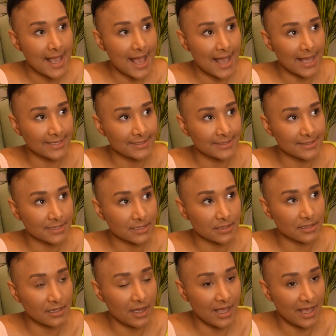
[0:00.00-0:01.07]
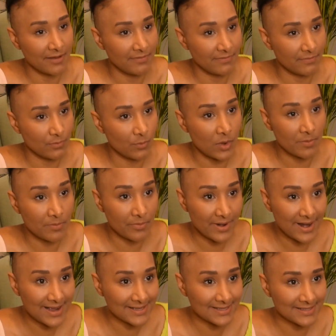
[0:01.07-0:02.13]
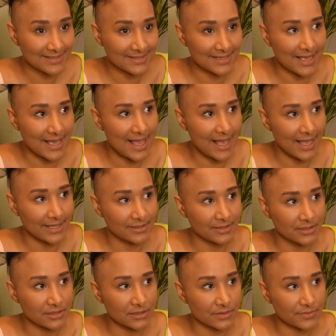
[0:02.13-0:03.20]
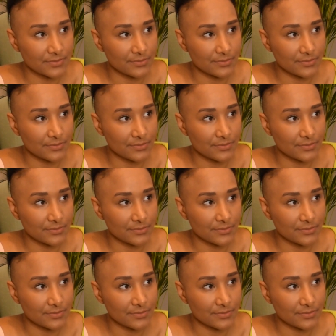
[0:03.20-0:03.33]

and I have one breast, and